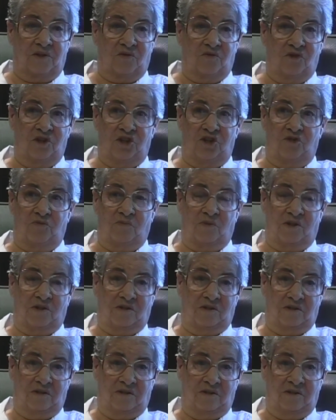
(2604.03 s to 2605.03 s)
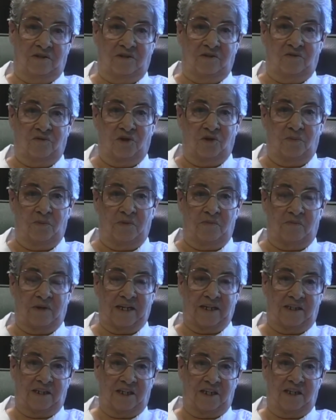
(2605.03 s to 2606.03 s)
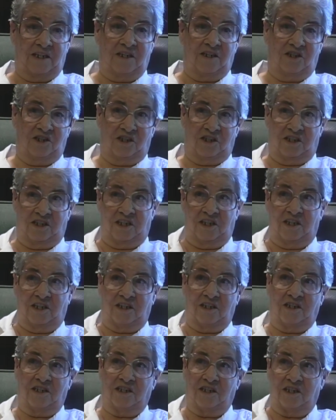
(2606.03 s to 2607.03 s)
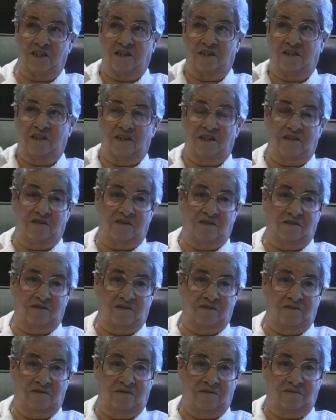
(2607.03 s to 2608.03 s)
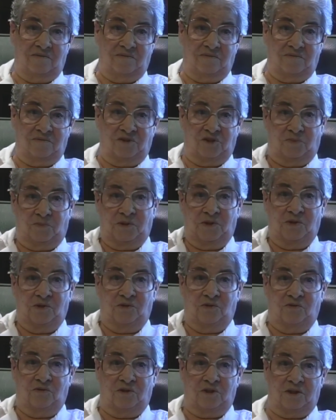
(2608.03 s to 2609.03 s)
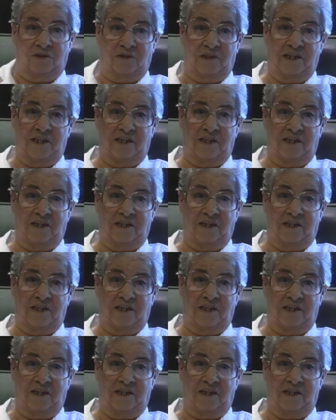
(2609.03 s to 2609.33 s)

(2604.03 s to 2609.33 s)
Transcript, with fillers: reach my roping by taking a stick and sticking it in the spools mm and mm-hmm.